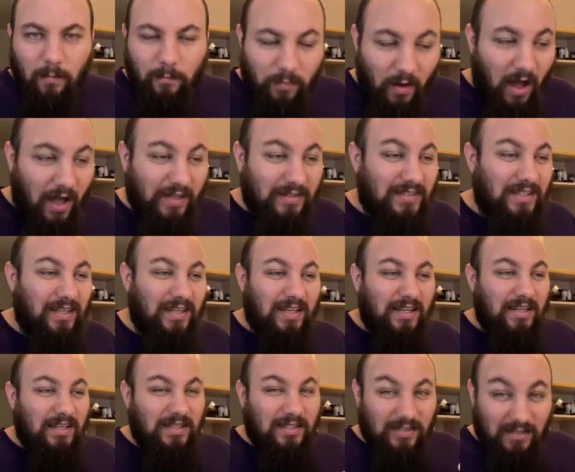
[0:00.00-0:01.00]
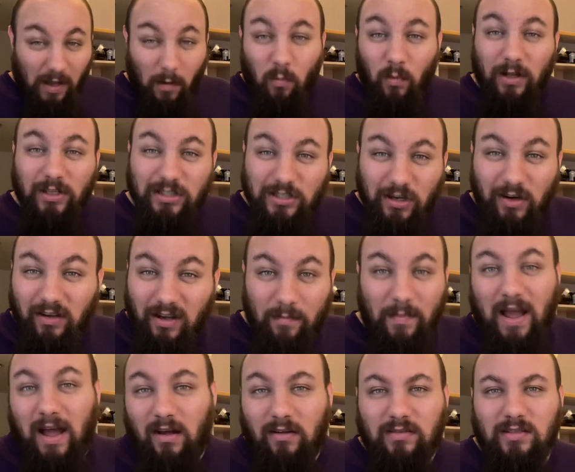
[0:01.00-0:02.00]
but someone took them
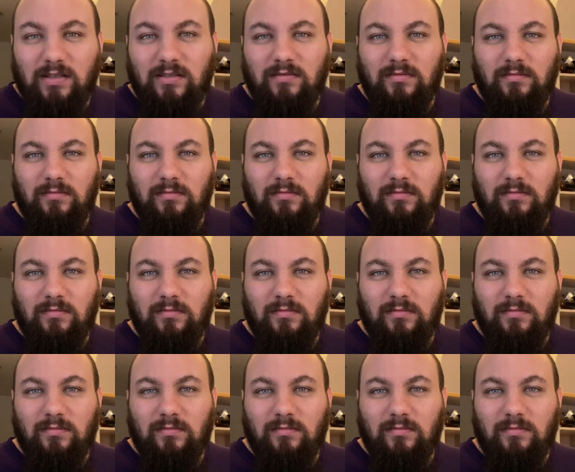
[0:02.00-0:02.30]
out.